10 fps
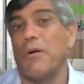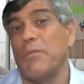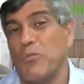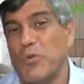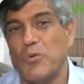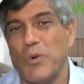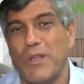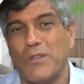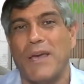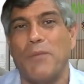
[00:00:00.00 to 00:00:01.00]
I mean, we're
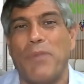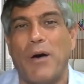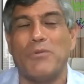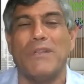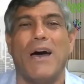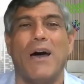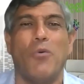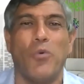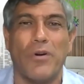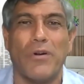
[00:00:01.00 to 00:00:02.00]
doing tape out now,
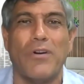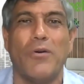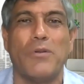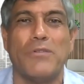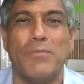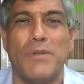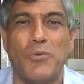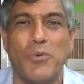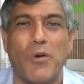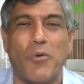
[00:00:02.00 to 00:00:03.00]
we're going to be doing